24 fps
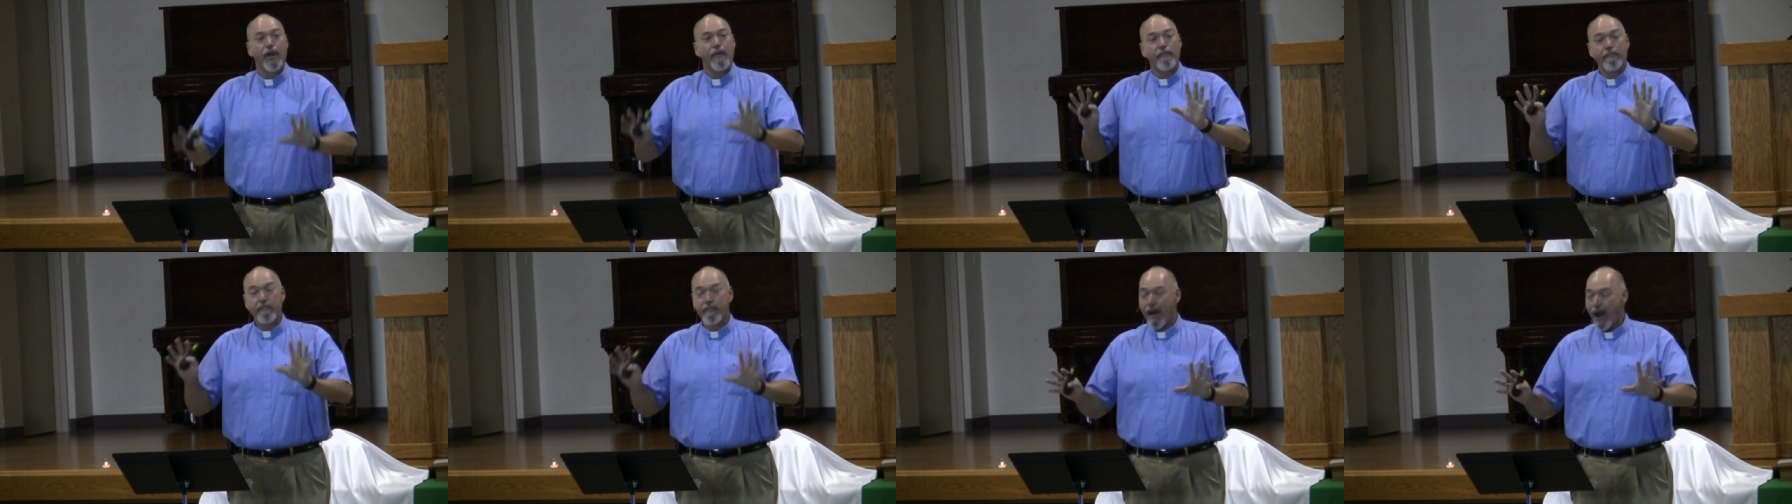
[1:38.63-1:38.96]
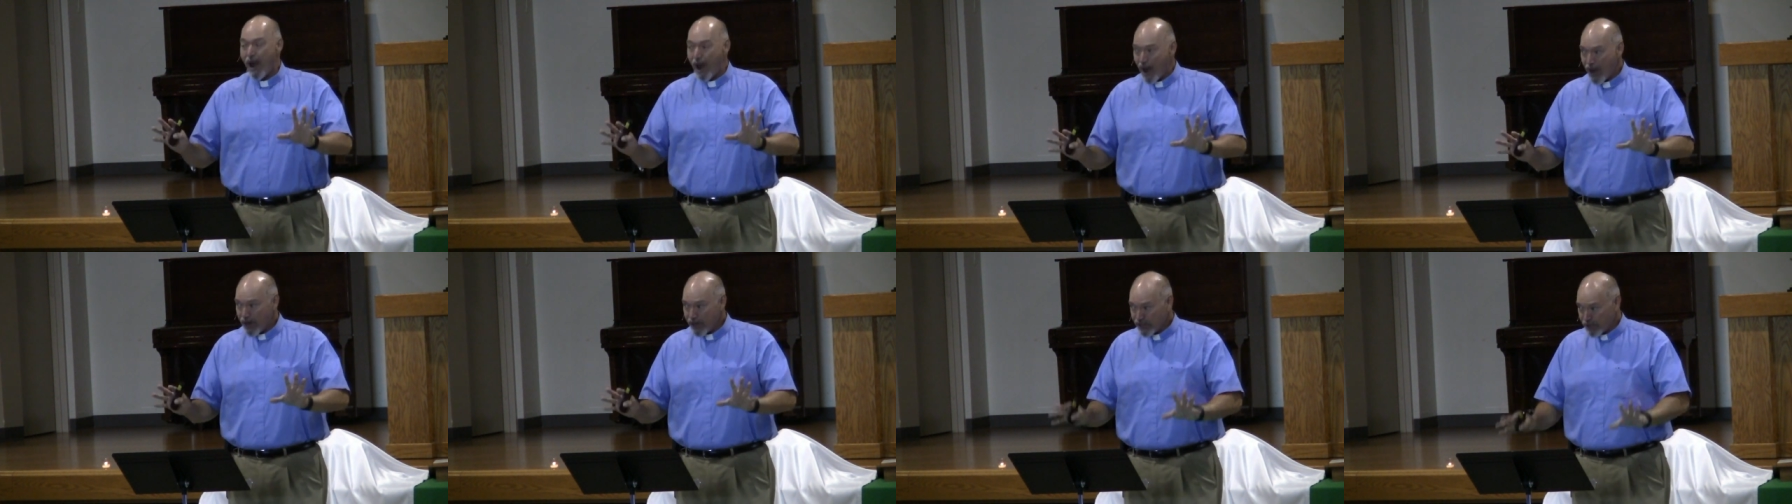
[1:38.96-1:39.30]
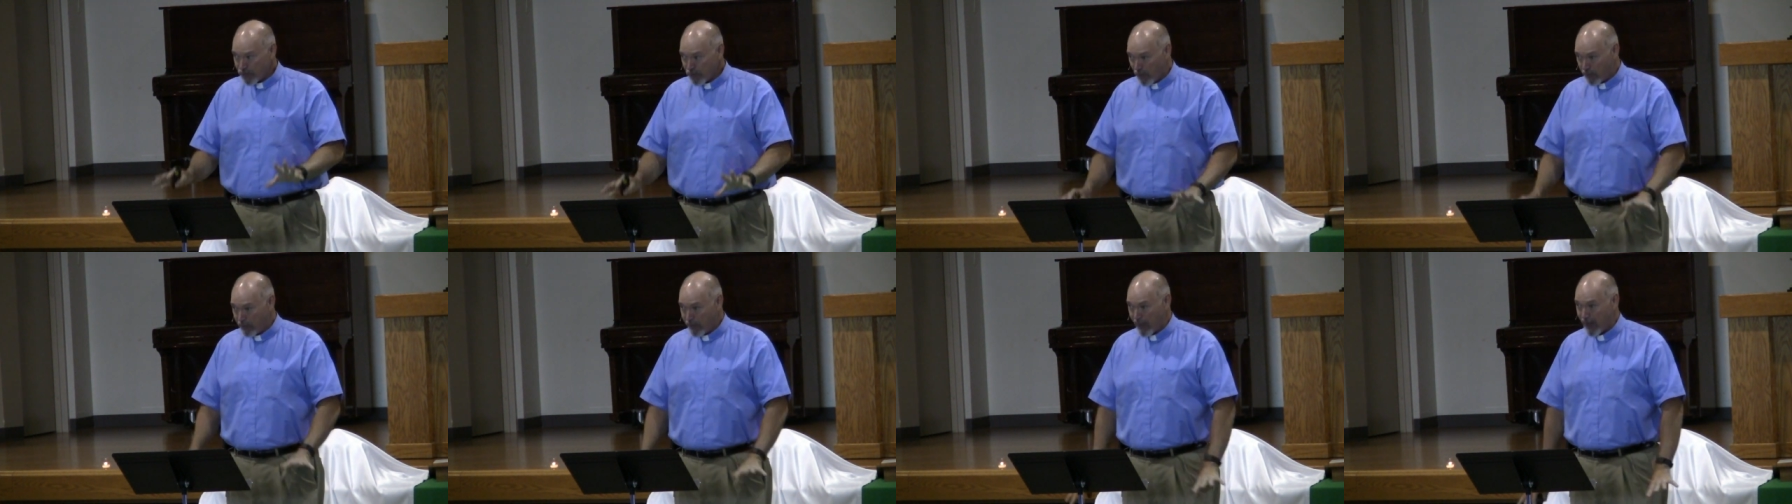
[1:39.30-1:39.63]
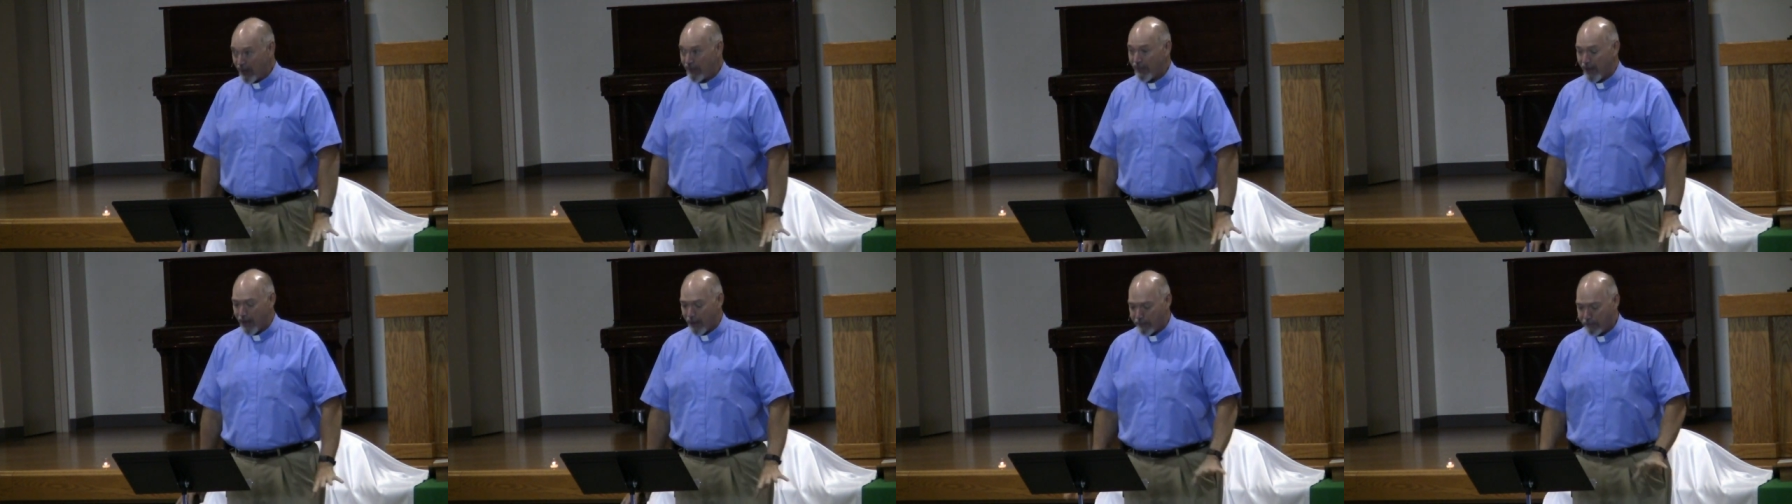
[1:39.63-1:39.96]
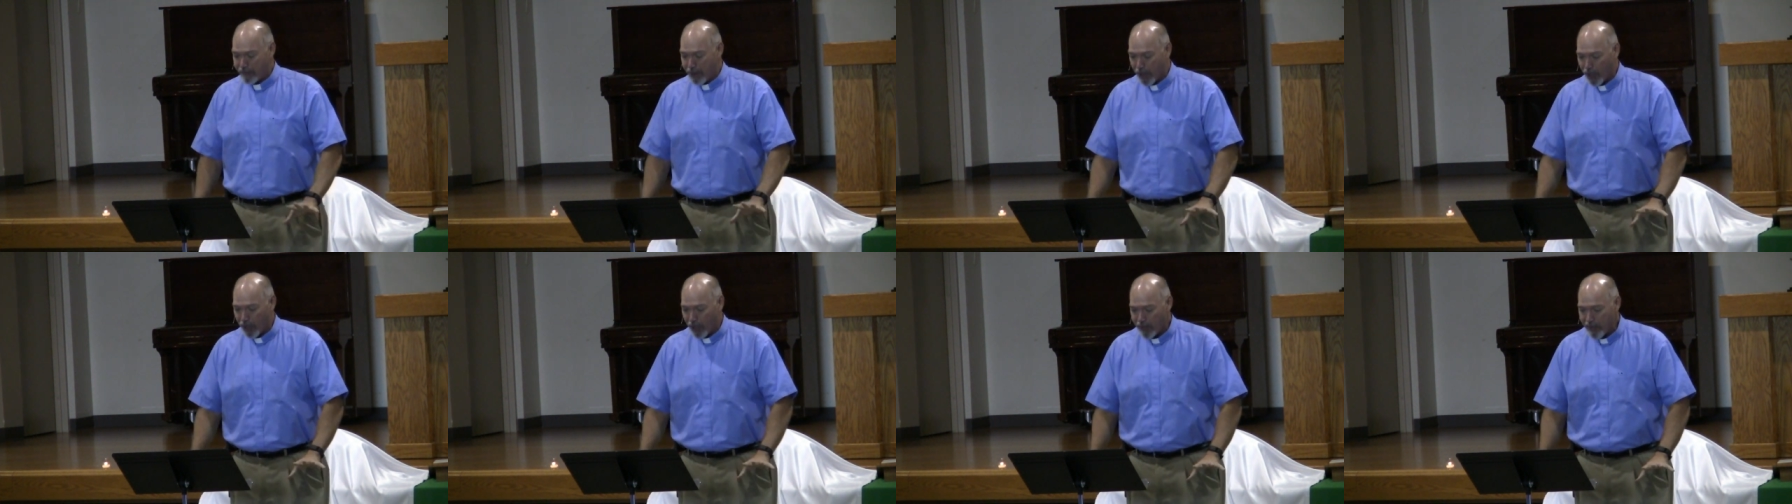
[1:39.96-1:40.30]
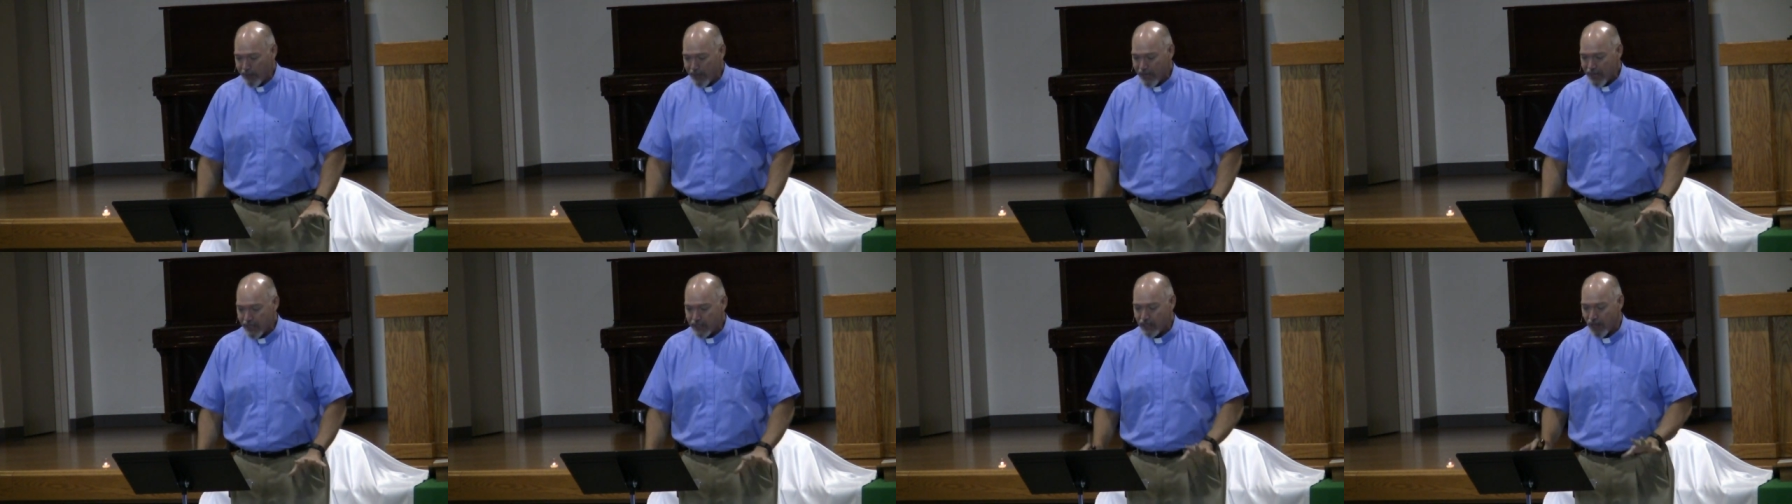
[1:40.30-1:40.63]
Mars will be their
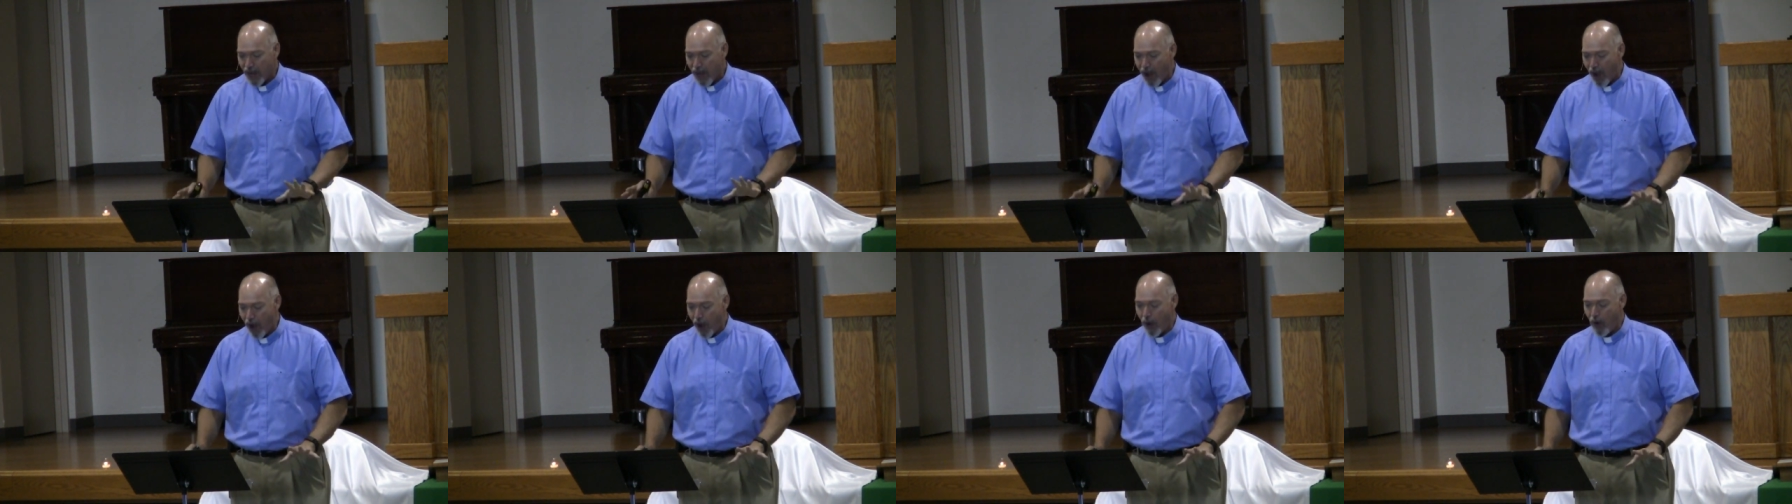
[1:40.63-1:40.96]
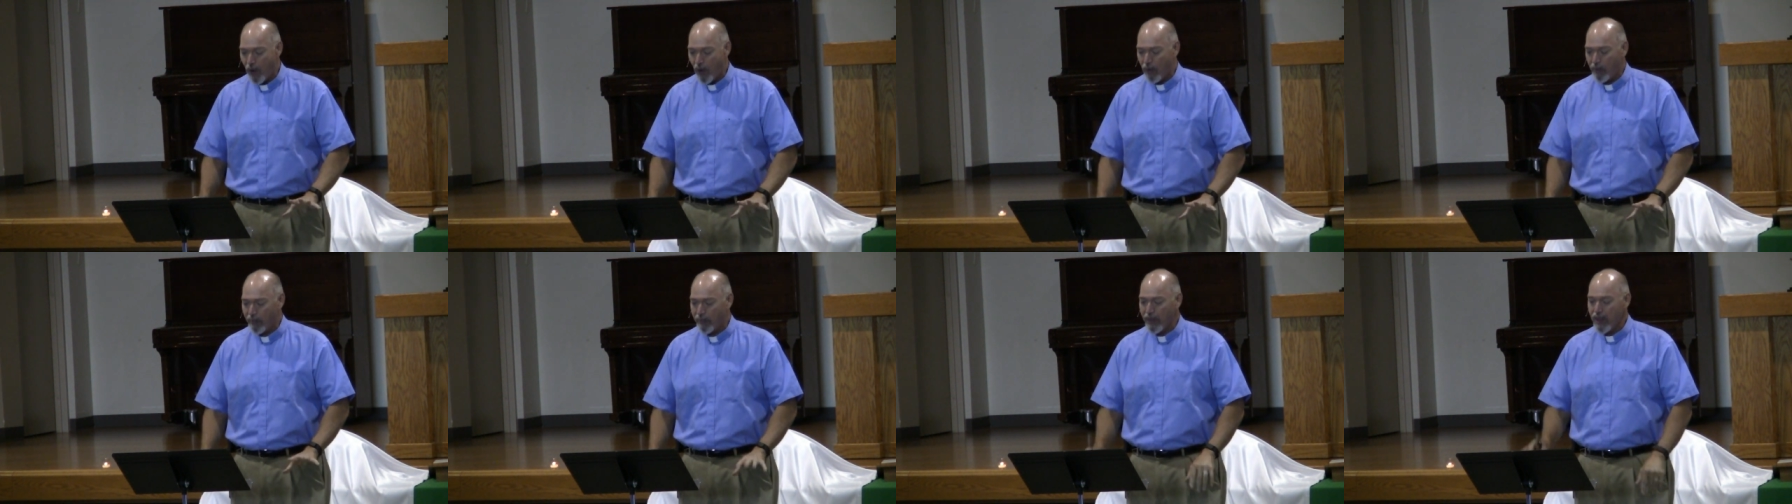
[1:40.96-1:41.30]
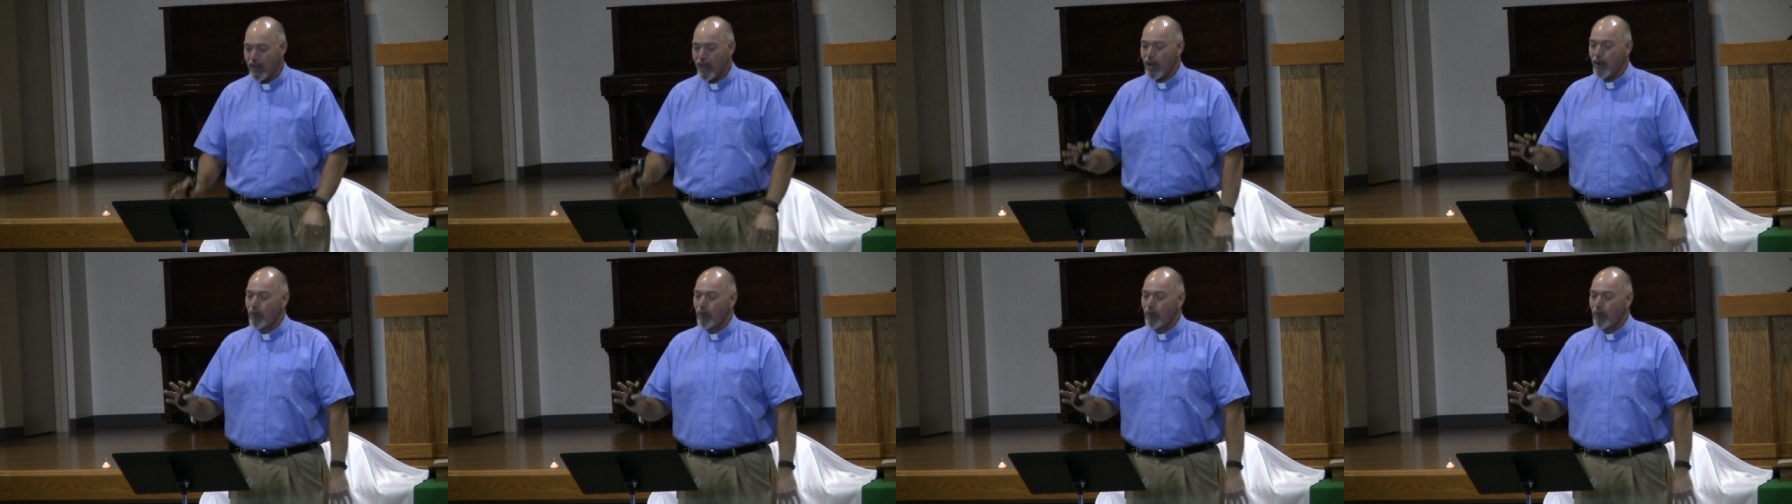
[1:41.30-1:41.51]
permanent home